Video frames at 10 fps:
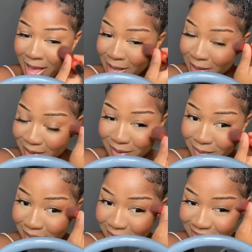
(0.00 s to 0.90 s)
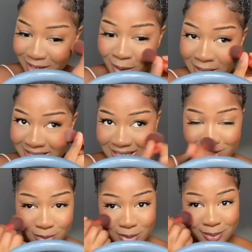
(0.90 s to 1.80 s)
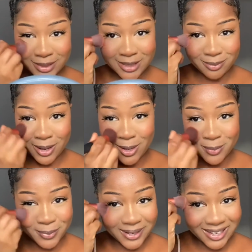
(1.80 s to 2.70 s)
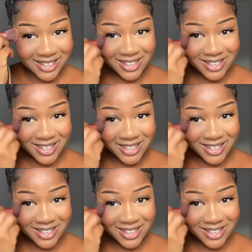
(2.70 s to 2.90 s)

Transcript: Oh my gosh, I know I said you're not supposed to smile, but